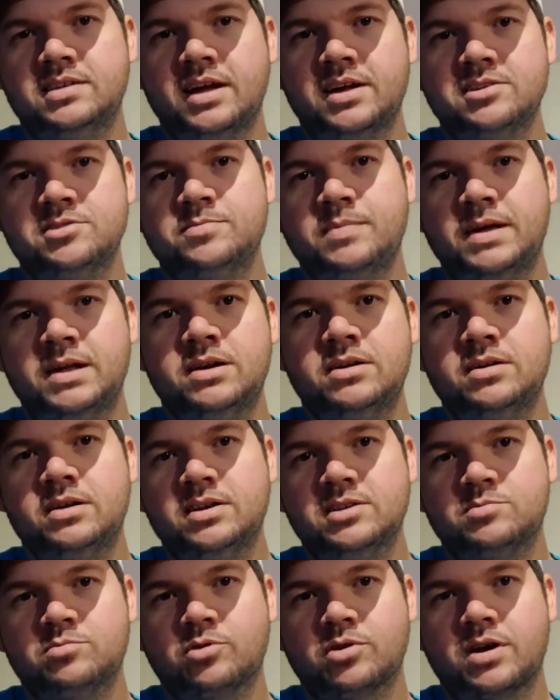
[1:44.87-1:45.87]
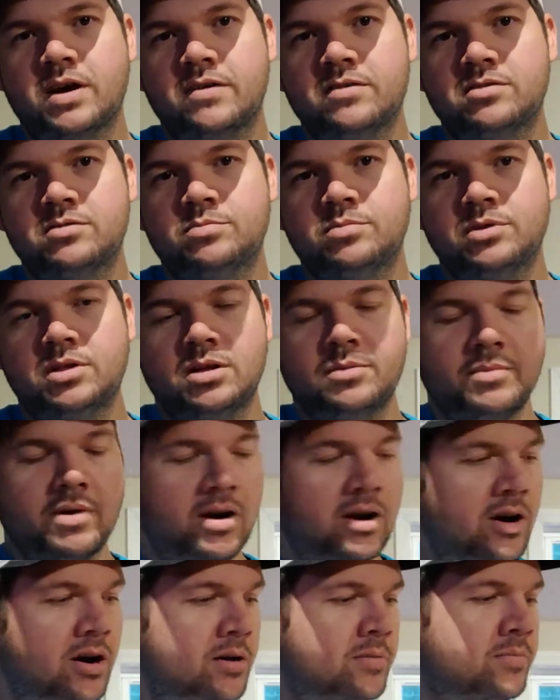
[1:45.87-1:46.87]
Sounds better. It's more comfortable on
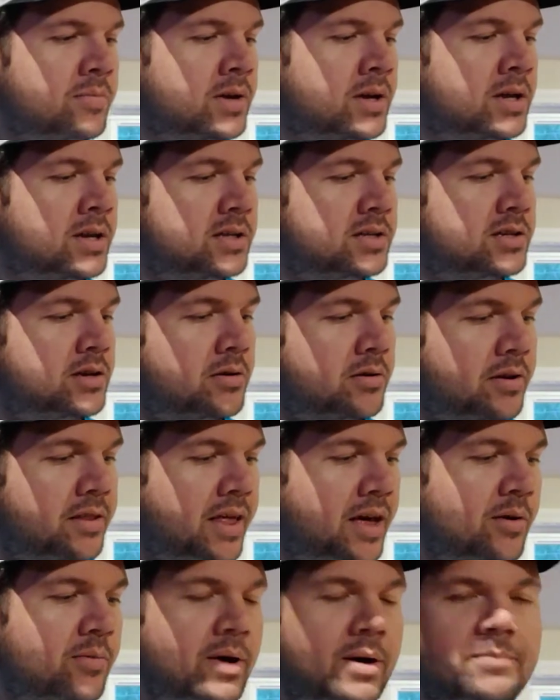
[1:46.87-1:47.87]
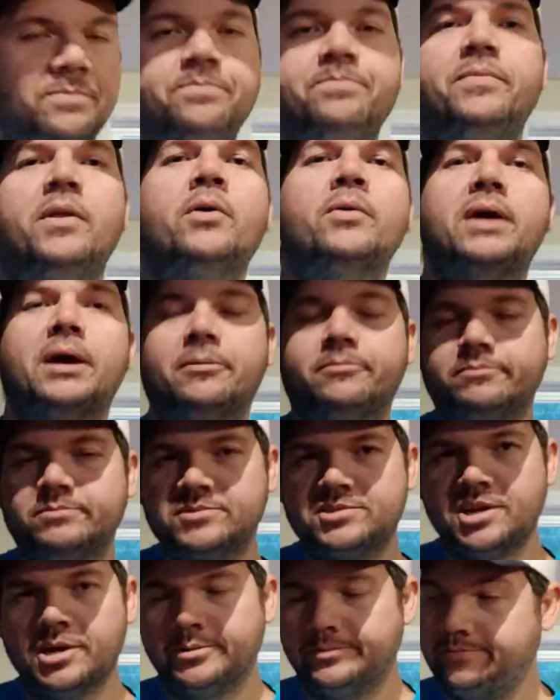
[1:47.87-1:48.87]
my arm to hold it that way. Okay,
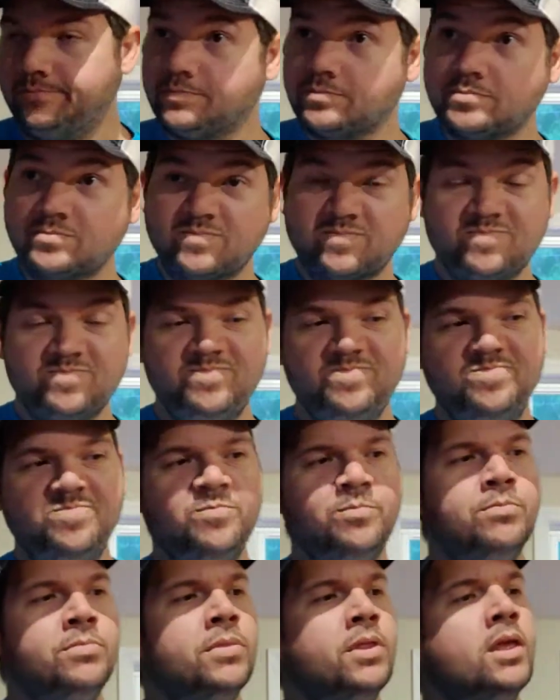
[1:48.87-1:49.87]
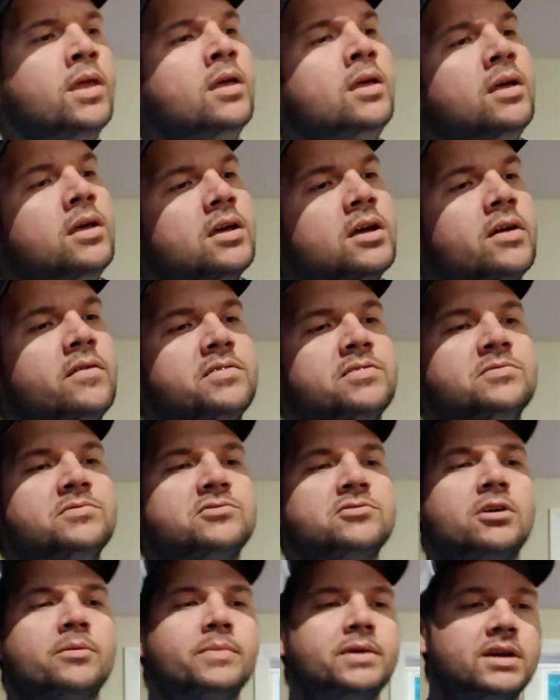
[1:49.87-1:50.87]
so cover
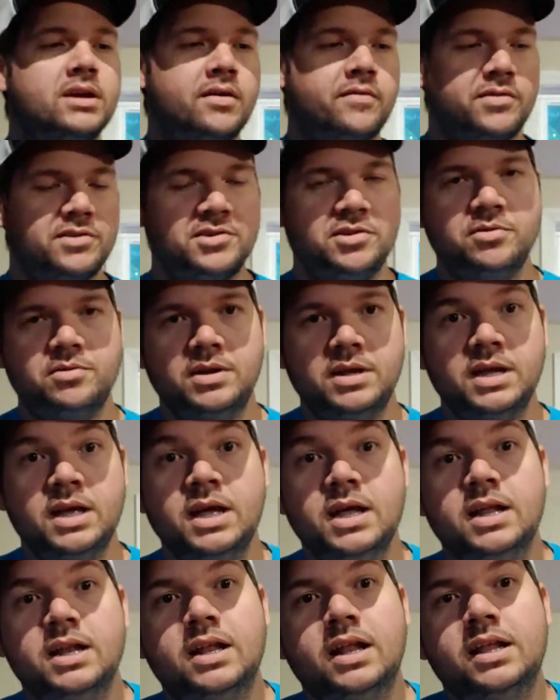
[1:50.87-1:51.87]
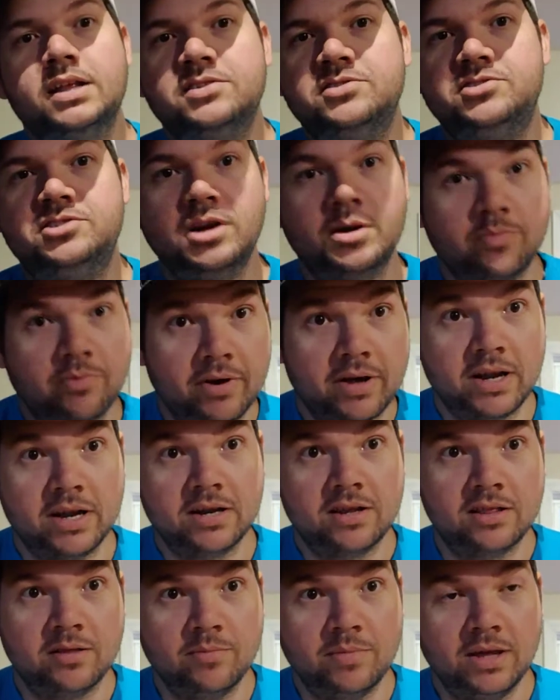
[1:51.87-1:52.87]
some strumming, cover tuning. Now let's jump right
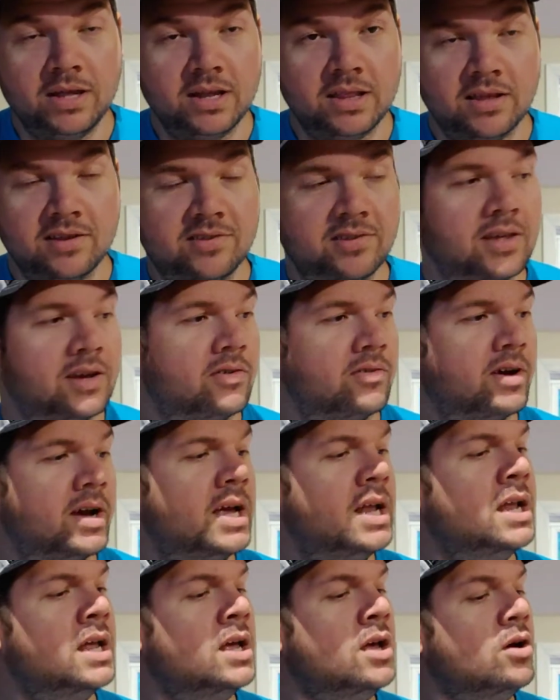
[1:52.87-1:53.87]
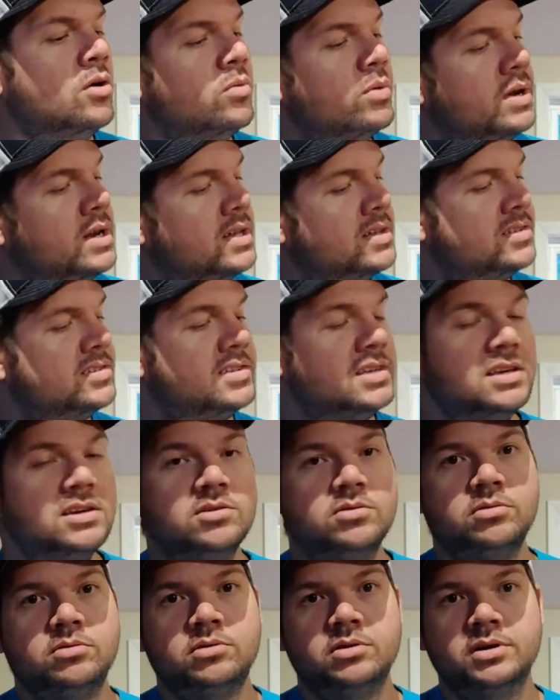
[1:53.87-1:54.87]
into the meat of this thing, right? We did
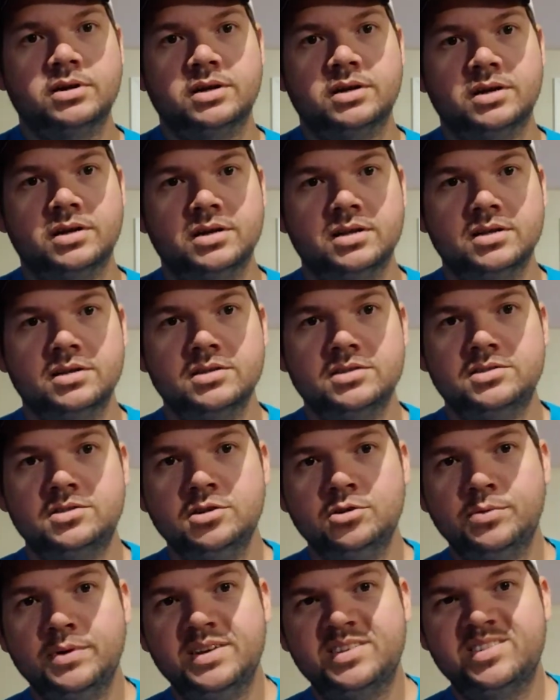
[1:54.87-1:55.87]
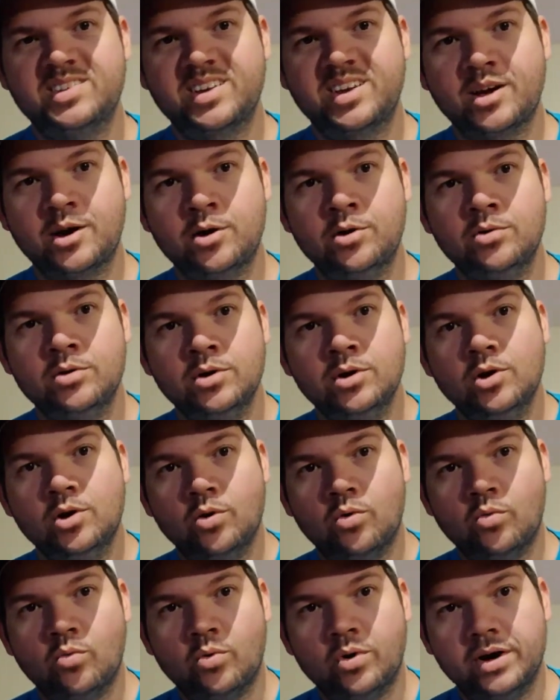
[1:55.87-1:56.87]
C chord 2 weeks ago.
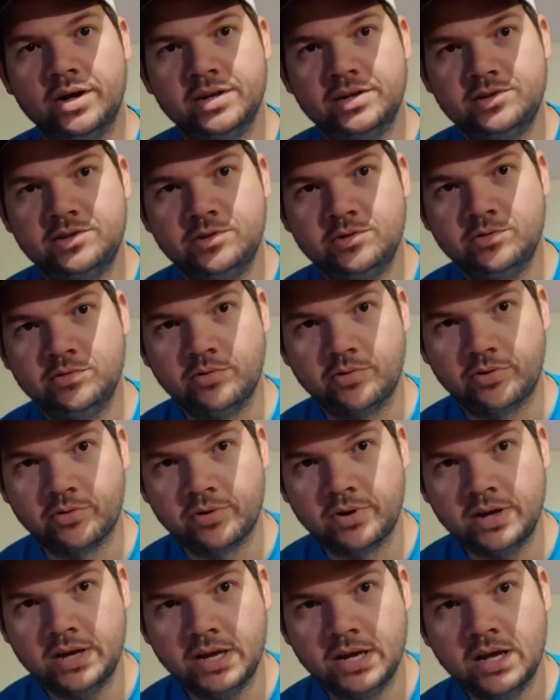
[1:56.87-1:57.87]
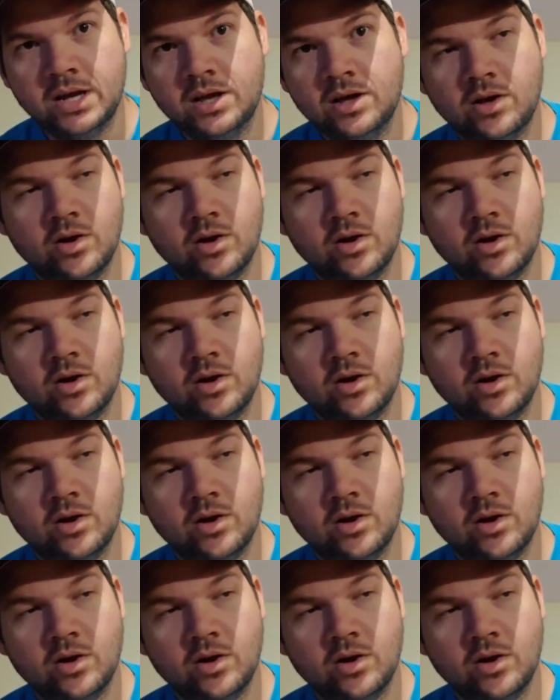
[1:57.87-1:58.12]
1, 2, 3.